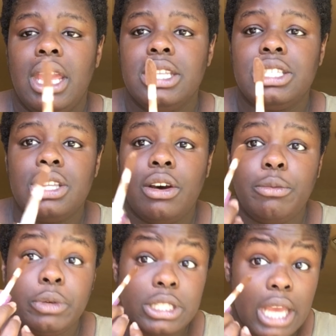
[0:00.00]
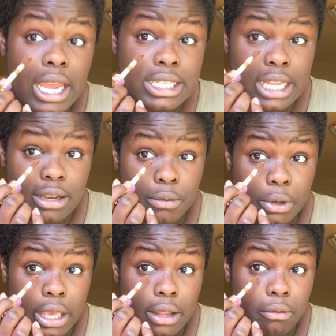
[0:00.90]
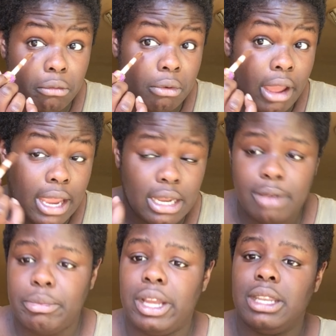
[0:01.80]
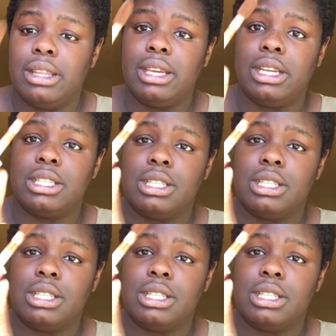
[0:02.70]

So precise and it will get right up under there.